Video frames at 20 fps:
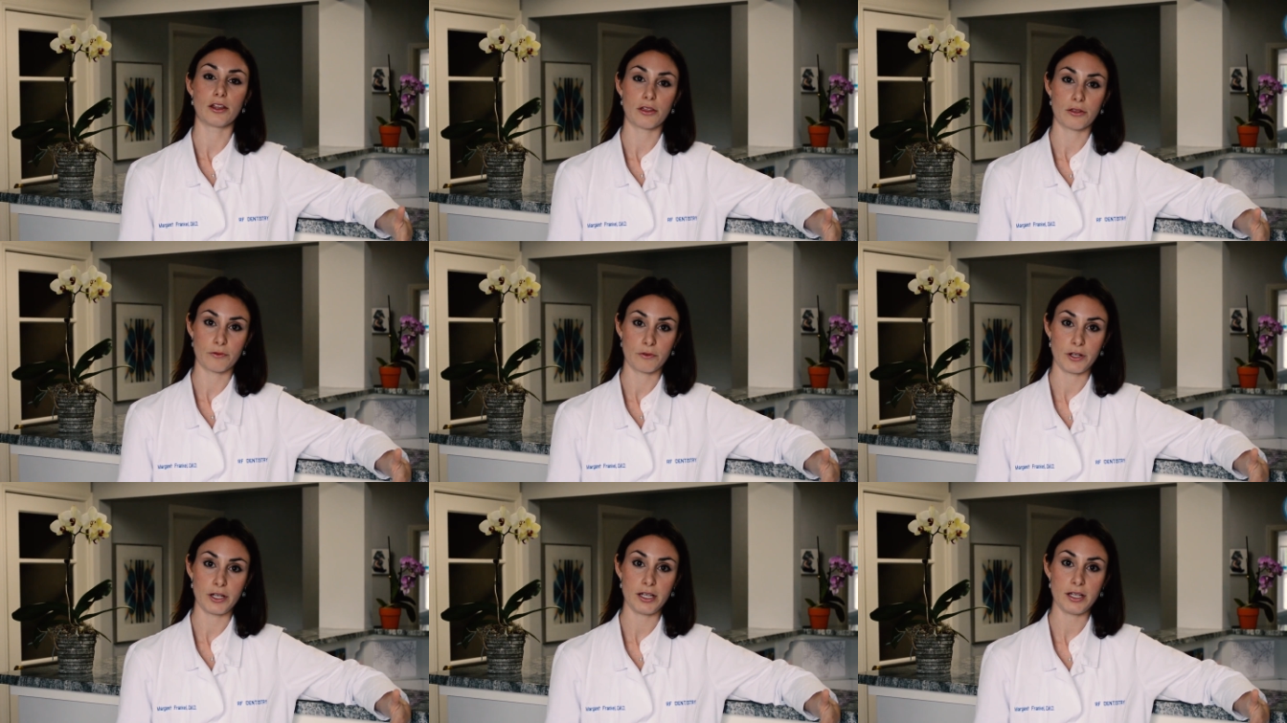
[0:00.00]

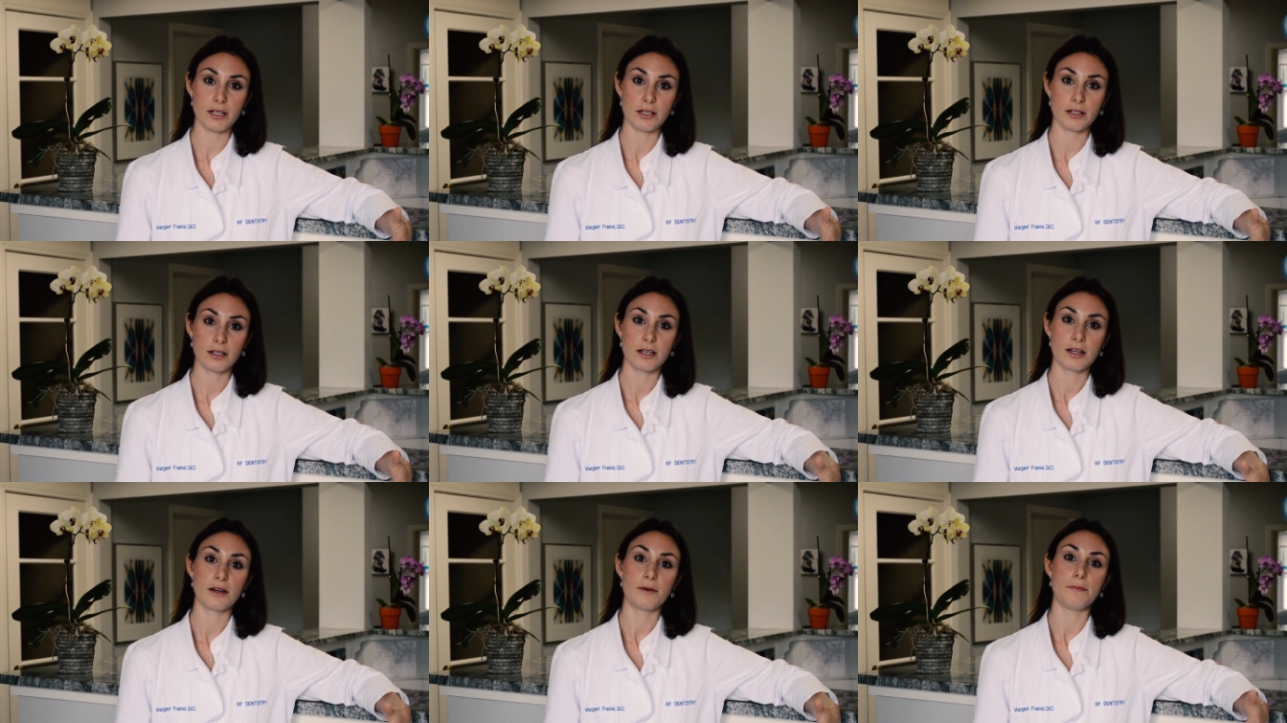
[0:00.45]
3
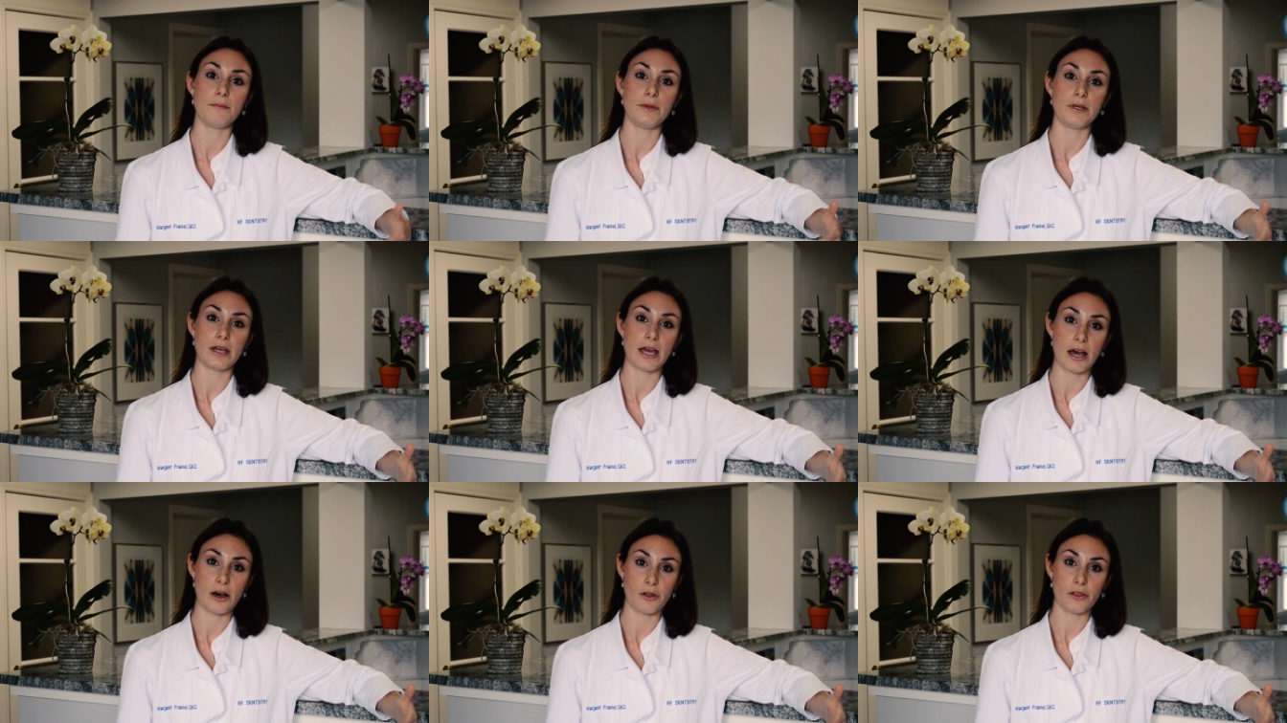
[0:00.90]

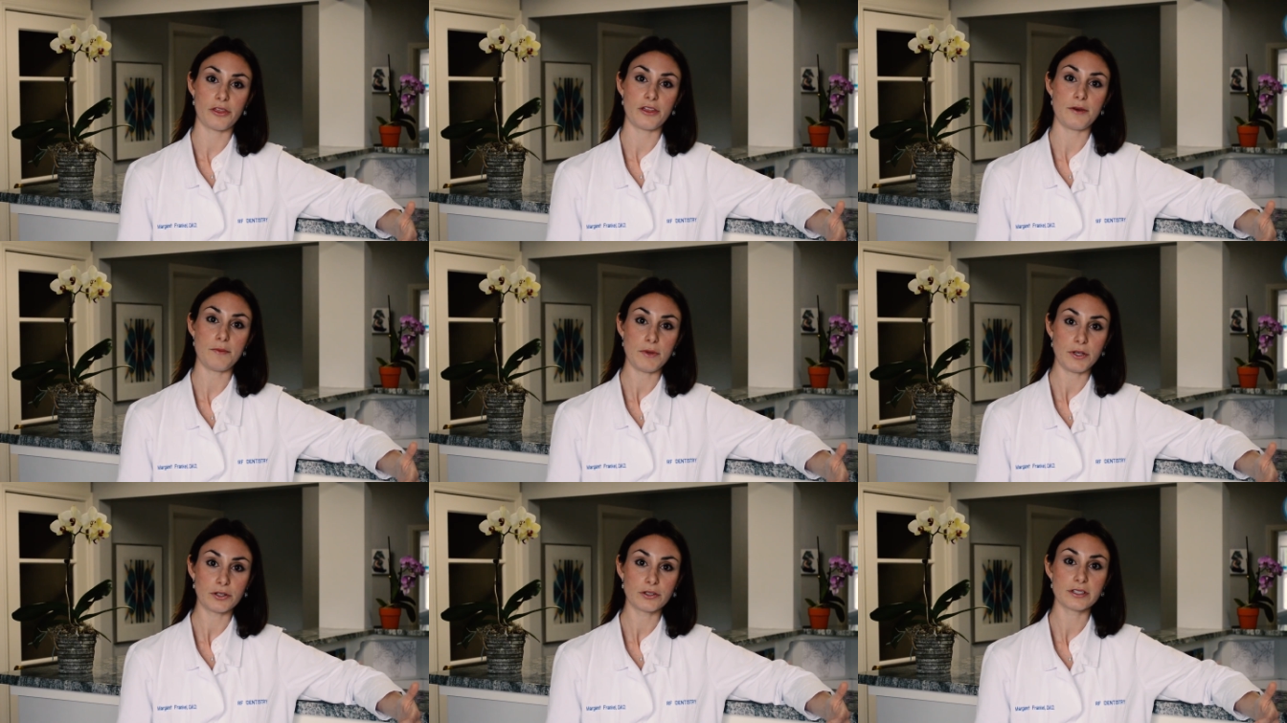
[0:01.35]
healthy
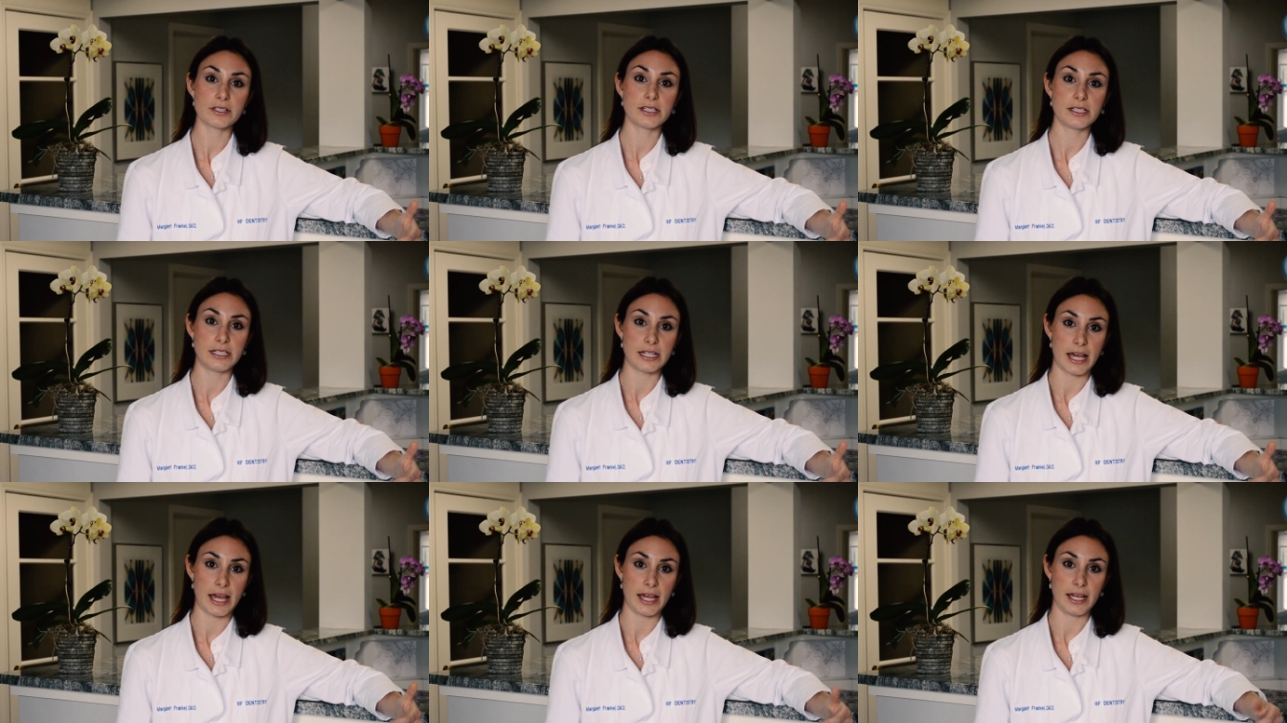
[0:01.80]
meals a
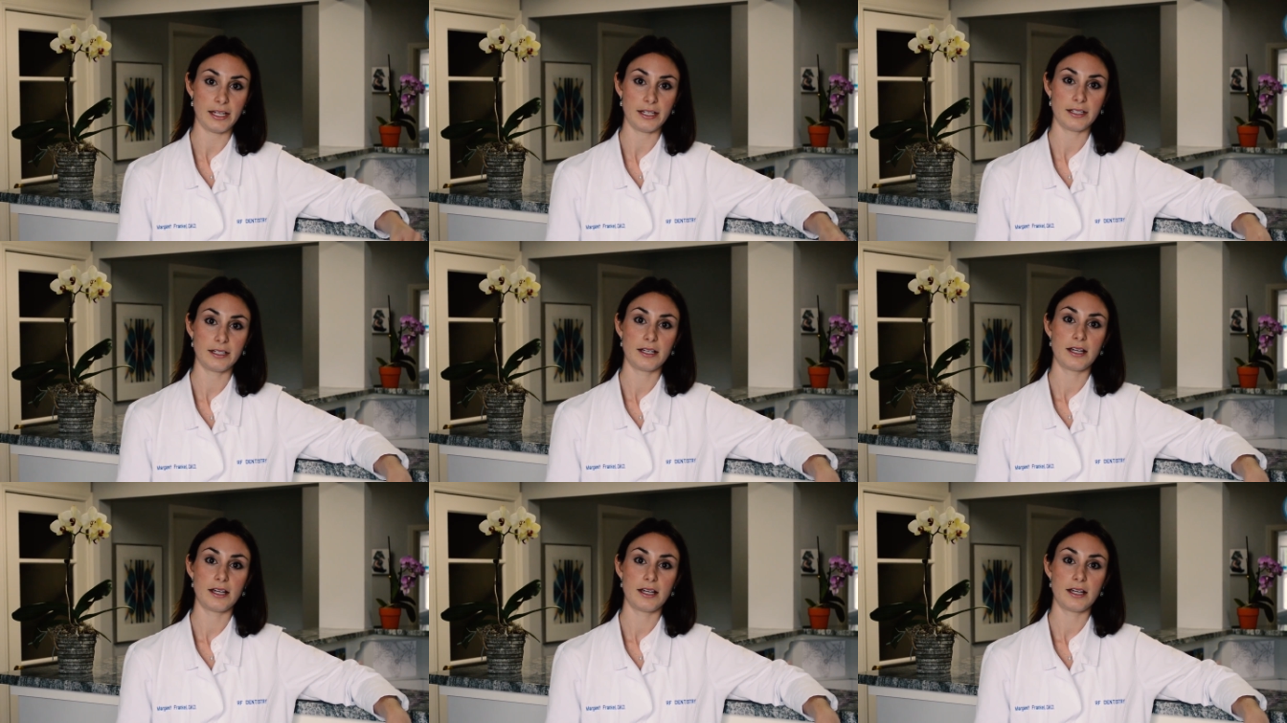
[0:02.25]
day.